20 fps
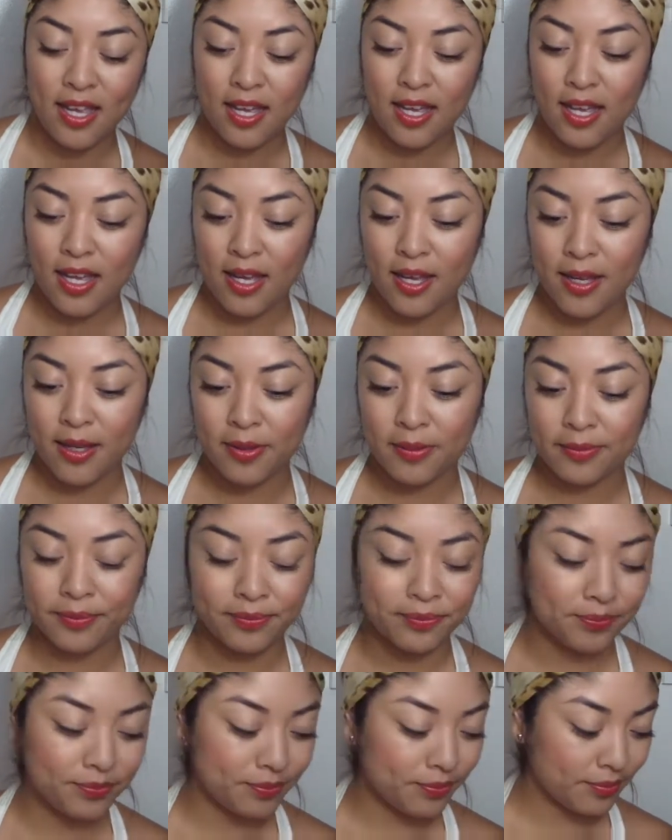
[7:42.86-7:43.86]

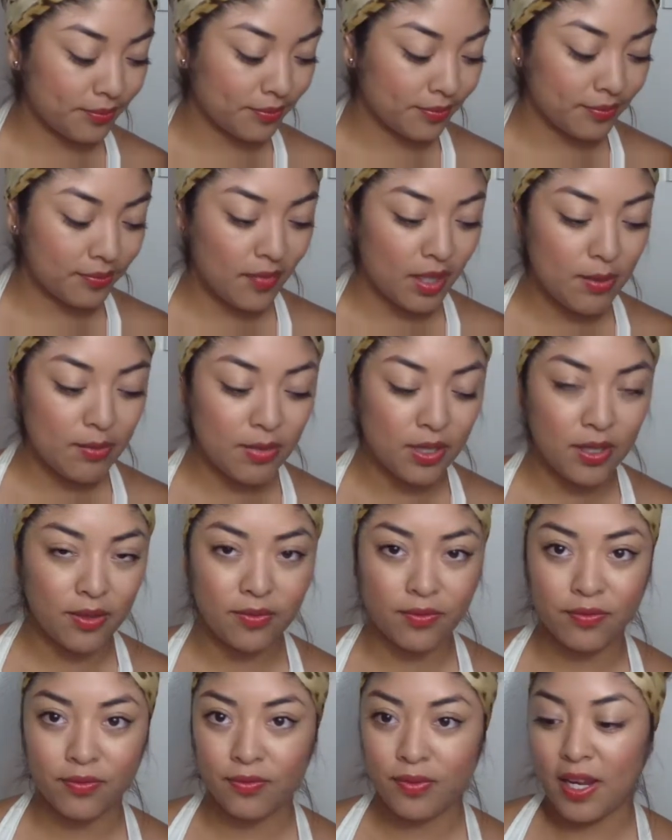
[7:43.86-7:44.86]
but
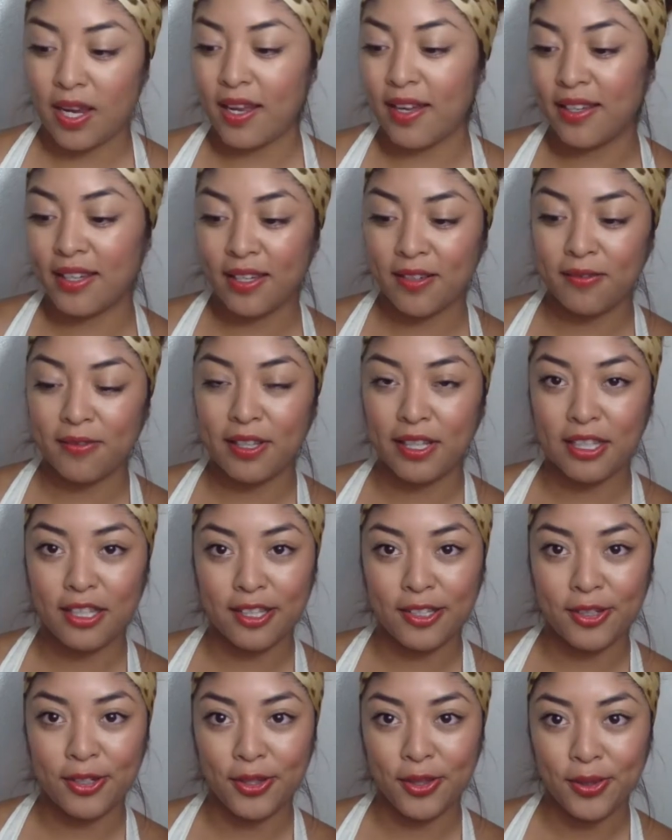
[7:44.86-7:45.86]
I have like
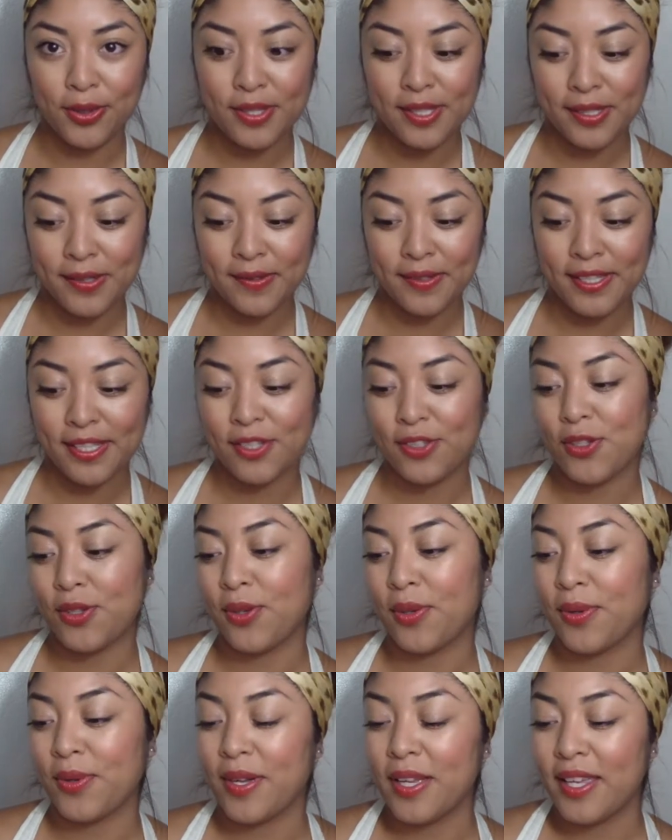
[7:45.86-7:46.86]
little notes of it,
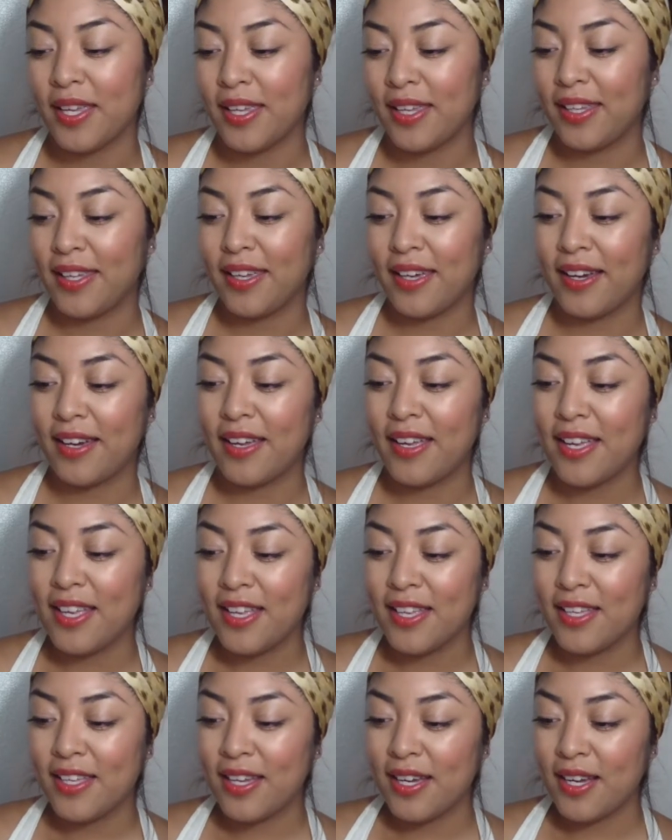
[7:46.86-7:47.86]
so yeah.
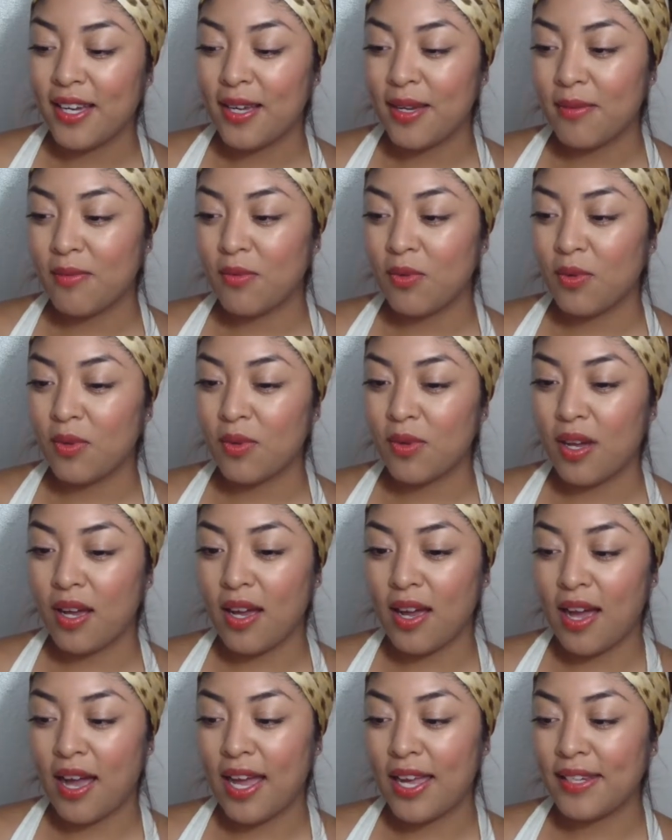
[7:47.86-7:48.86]

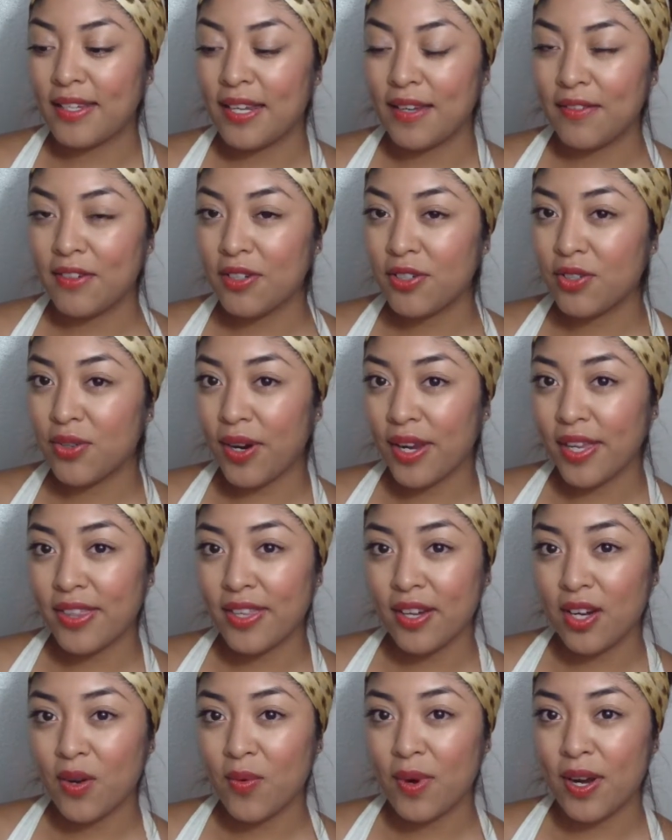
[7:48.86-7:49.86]
I never tried
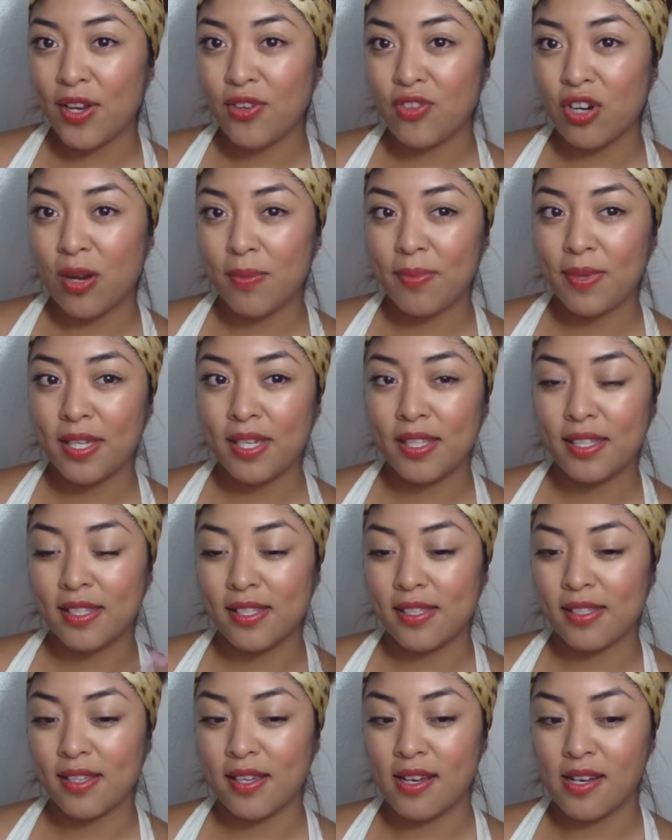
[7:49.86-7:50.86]
the Hawaiian
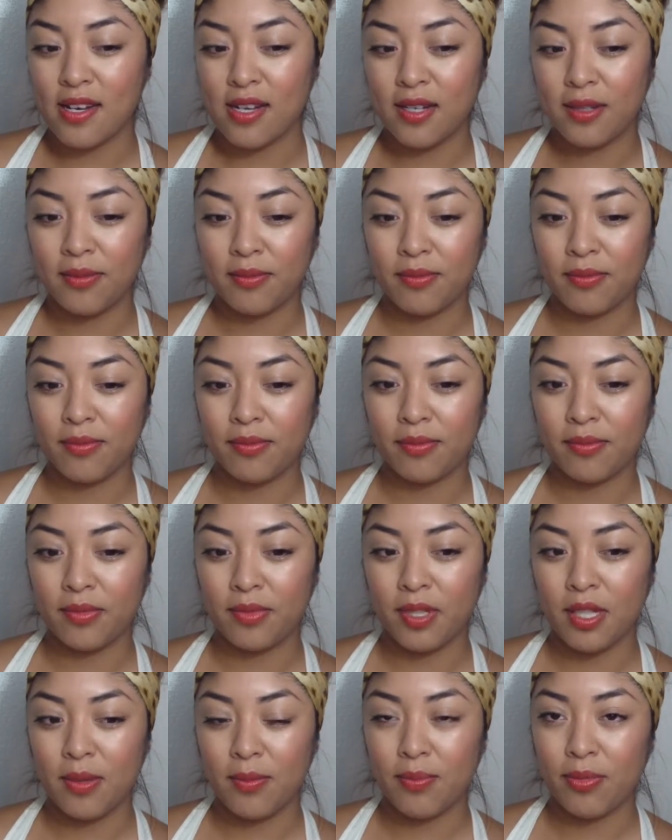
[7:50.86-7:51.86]
Tropics
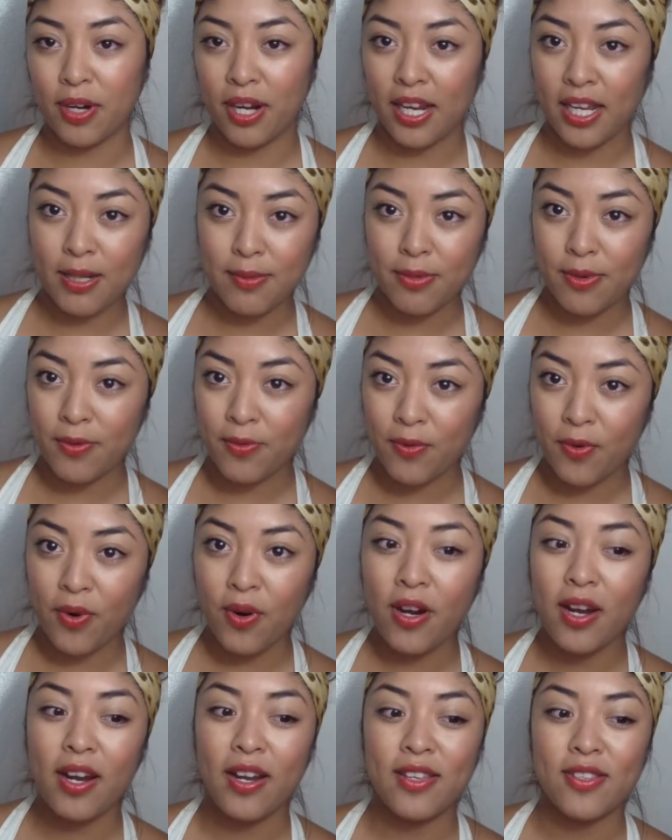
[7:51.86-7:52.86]
brand
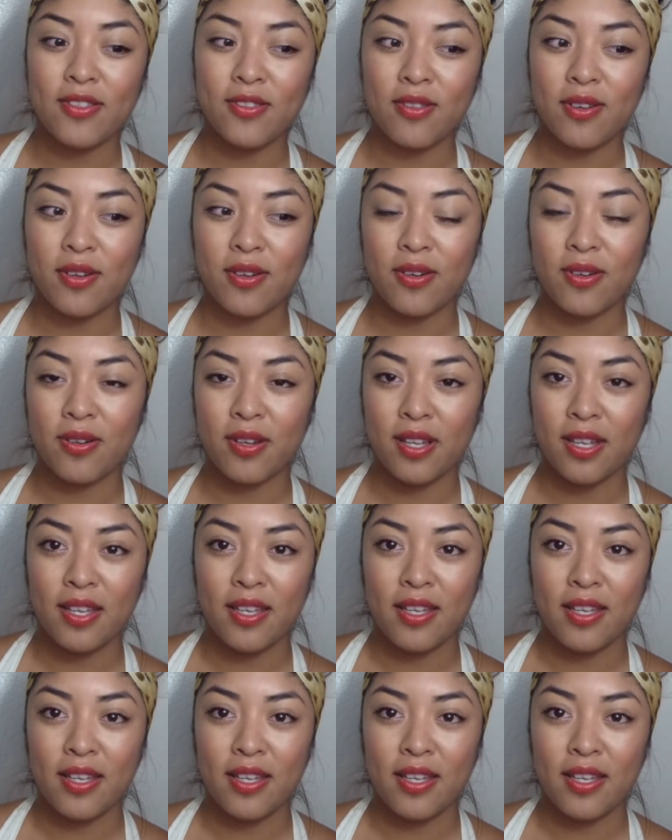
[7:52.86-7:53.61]
before, so